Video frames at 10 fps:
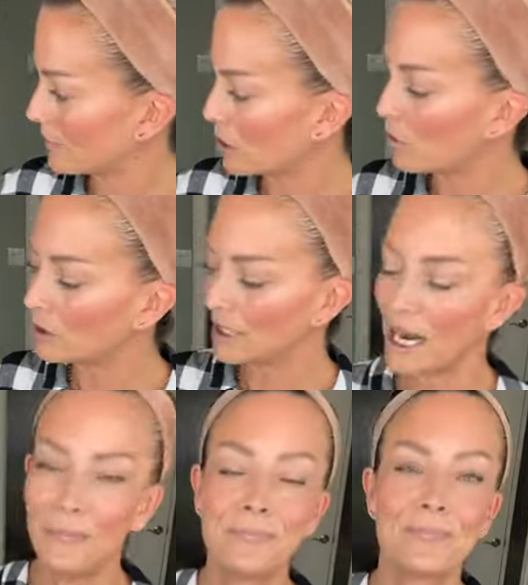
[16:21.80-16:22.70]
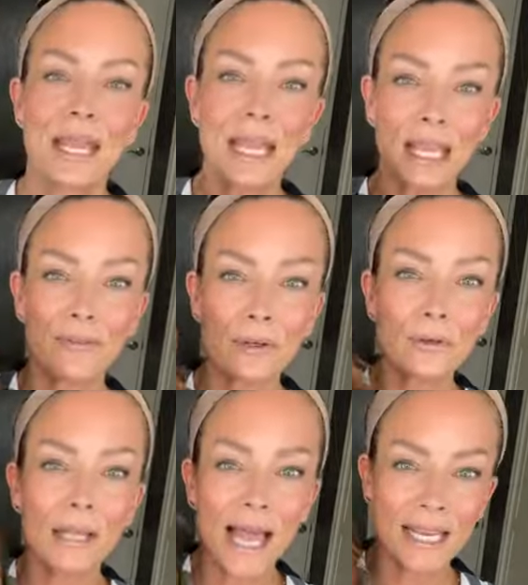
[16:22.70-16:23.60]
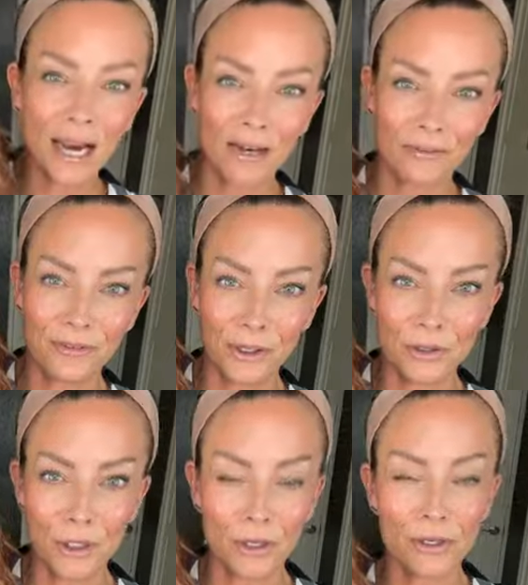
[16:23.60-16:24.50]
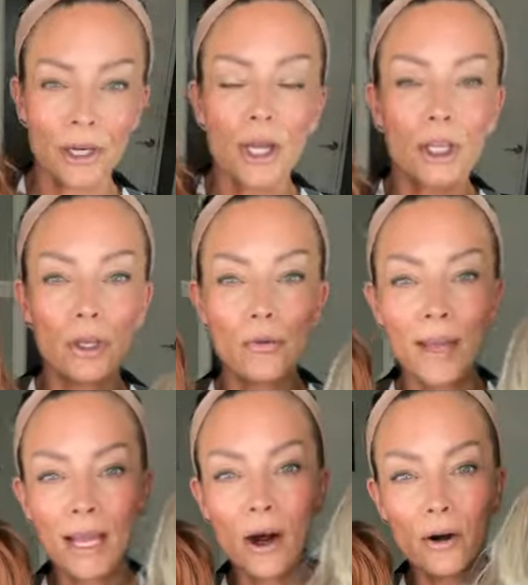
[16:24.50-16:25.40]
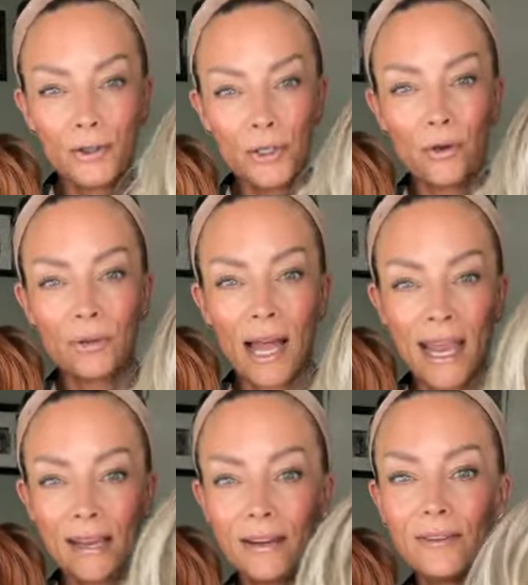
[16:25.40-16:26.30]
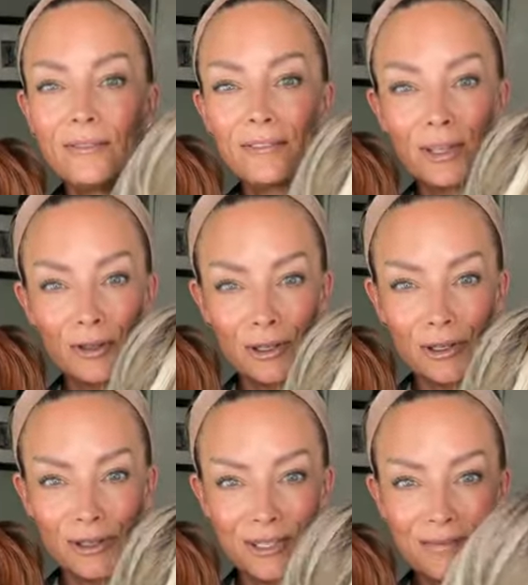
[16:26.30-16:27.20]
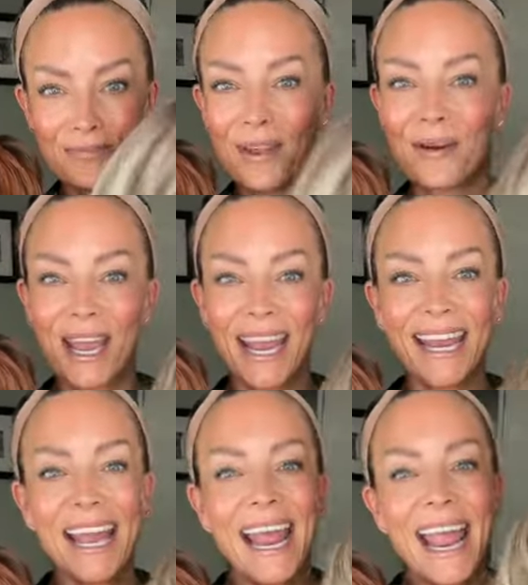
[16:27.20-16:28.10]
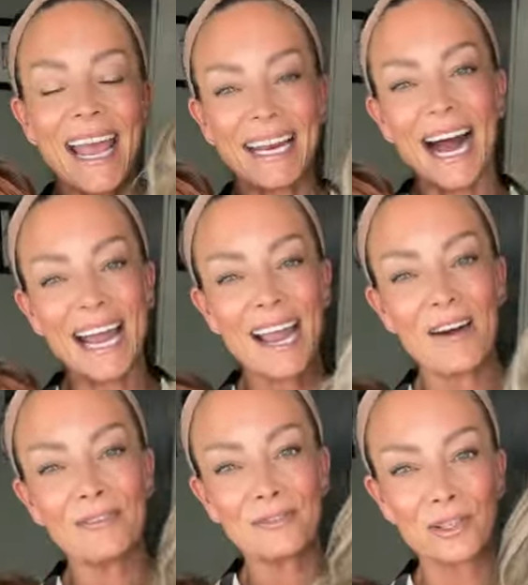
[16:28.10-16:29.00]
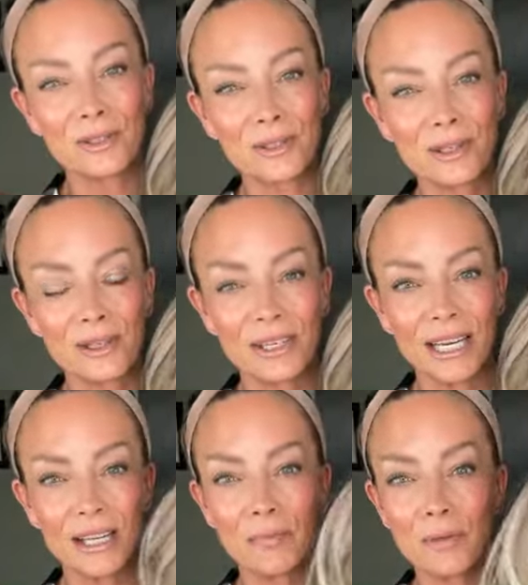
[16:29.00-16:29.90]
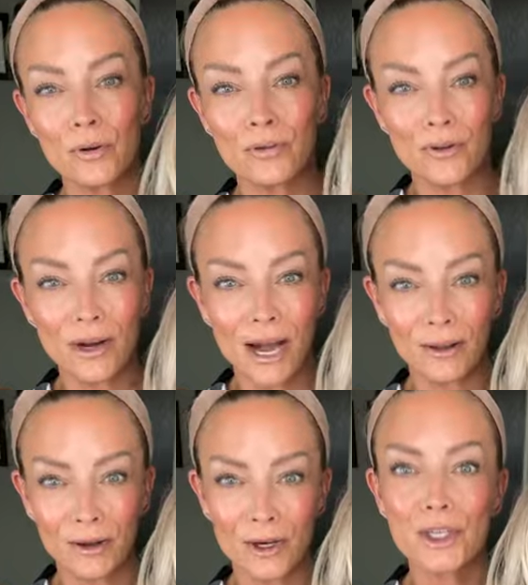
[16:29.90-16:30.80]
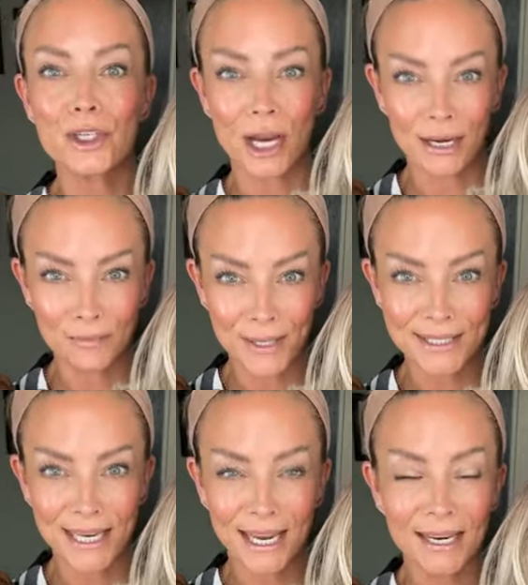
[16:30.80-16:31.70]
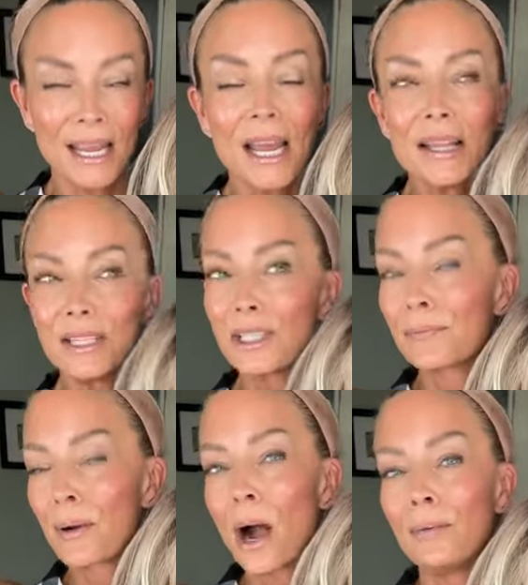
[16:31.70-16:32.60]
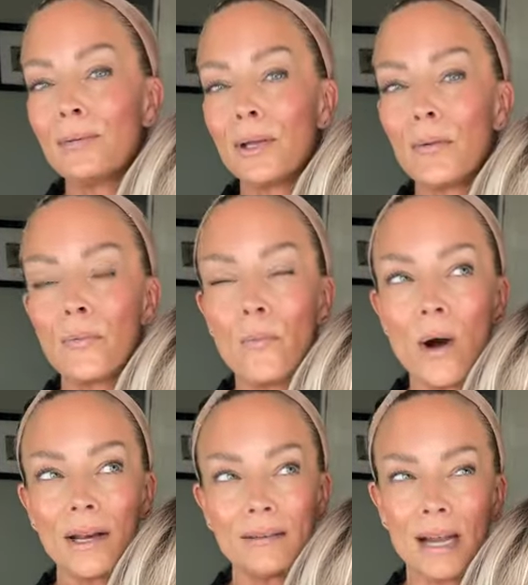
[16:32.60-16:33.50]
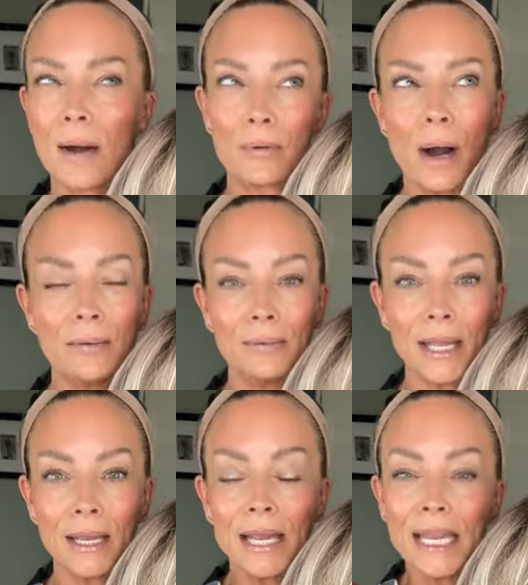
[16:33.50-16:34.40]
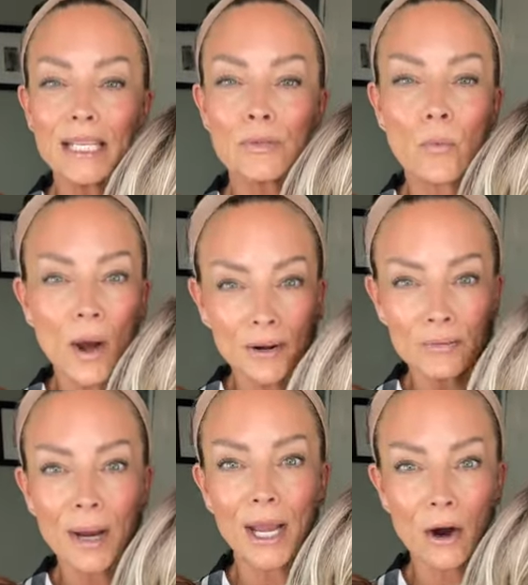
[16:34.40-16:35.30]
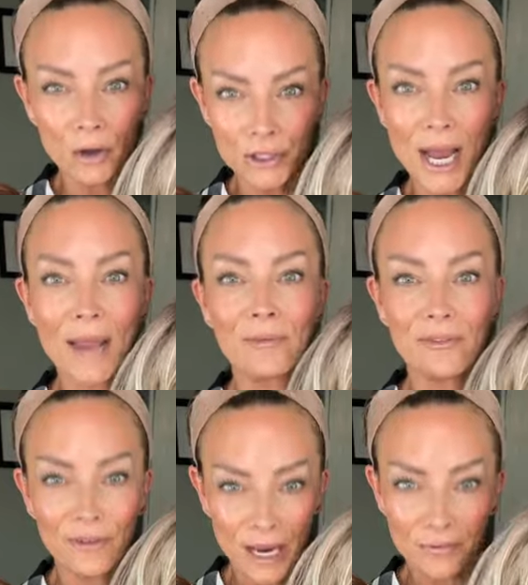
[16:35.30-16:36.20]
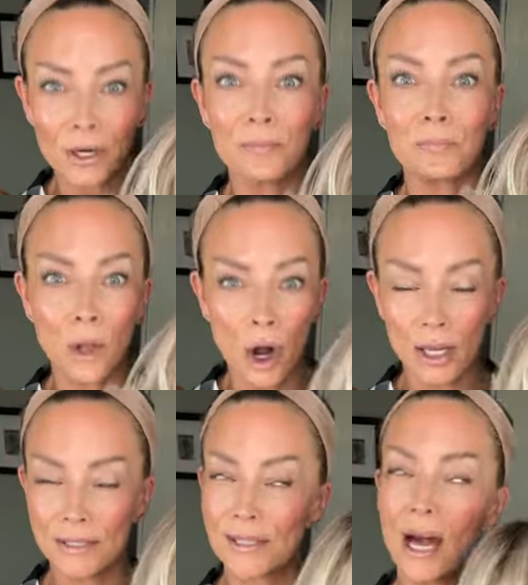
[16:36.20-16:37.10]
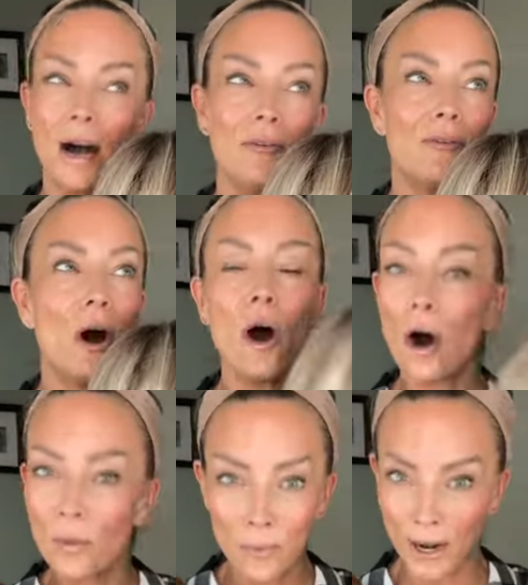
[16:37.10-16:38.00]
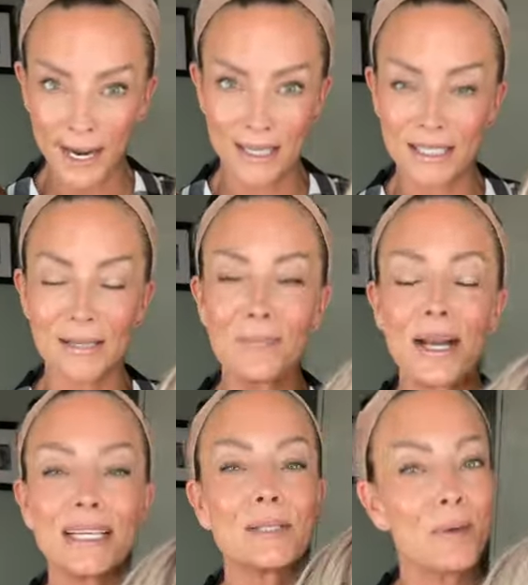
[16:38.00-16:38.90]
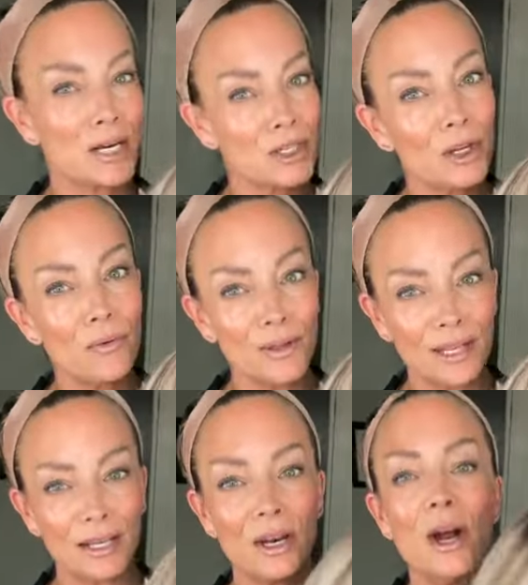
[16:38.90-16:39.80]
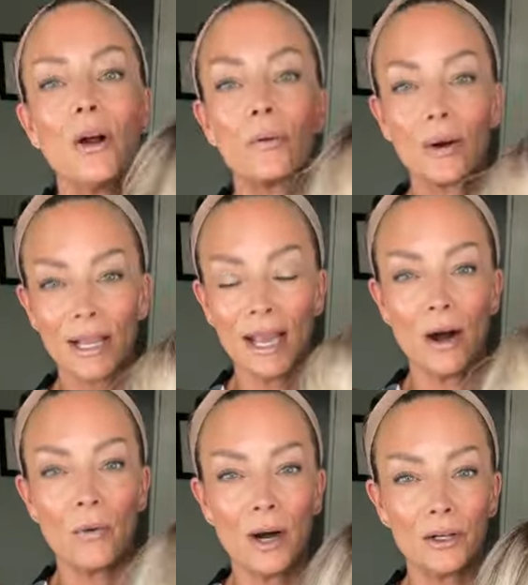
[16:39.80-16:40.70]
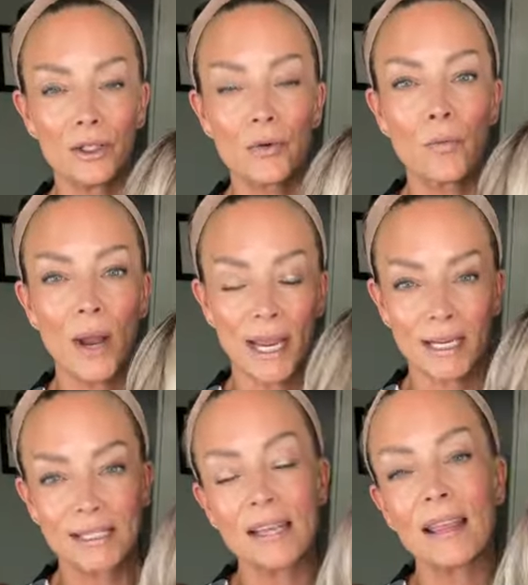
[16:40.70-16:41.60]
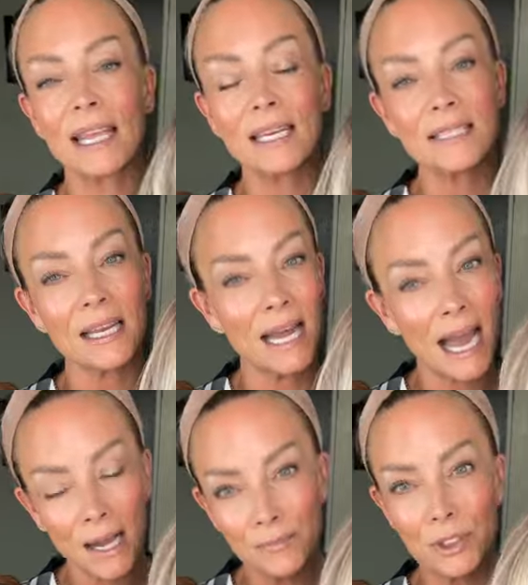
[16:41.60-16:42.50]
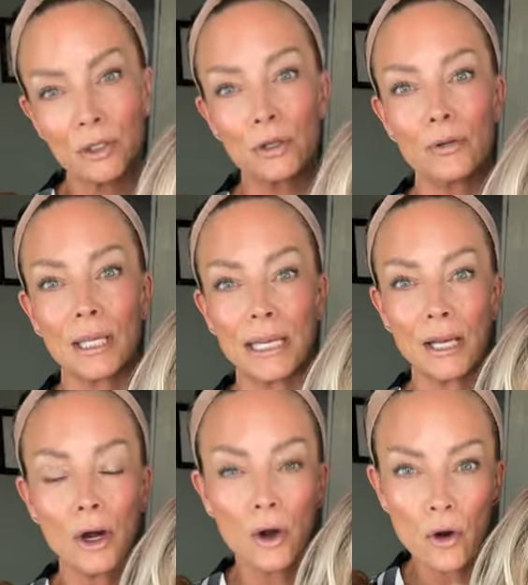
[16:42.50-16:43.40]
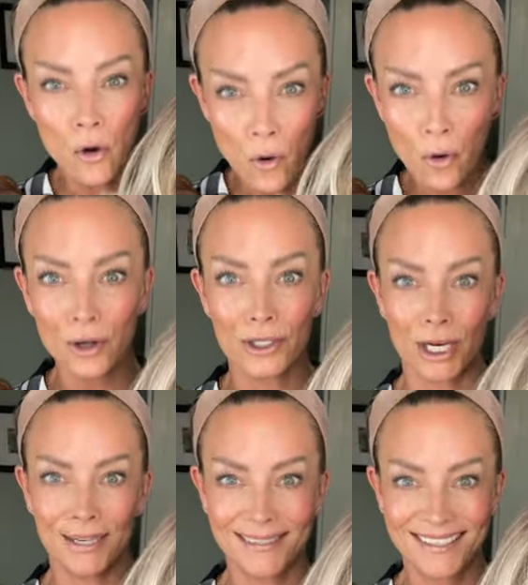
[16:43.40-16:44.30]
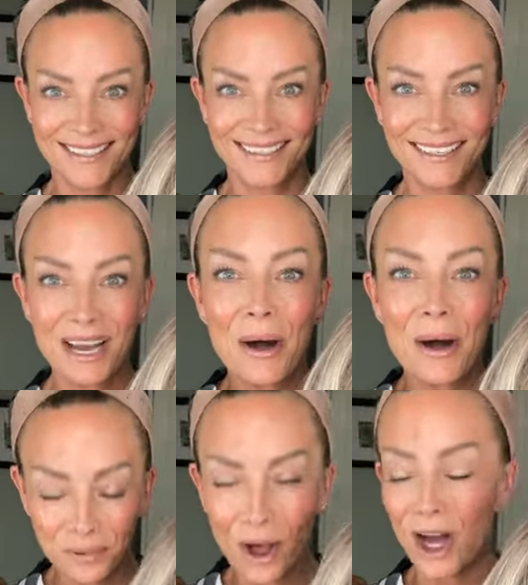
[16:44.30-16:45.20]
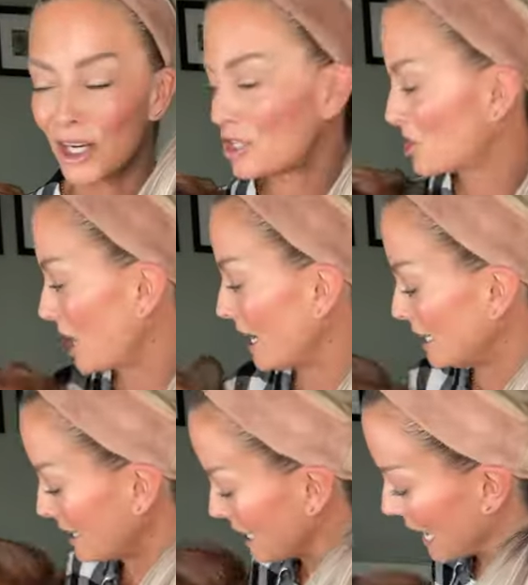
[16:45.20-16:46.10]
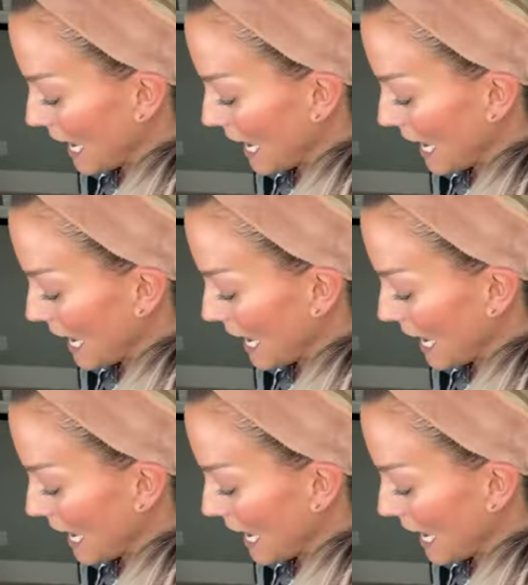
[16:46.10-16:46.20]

let me hold it up. If you like Unfiltered, you may also like Flirt Alert, okay? And I have Flirt Alert in the beautiful color Shaded Biscuit. This is probably one, not probably, it's one of my all-time favorite blondes of all brands, but especially within Raquel Welch wigs. It is an absolutely gorgeous blonde shade.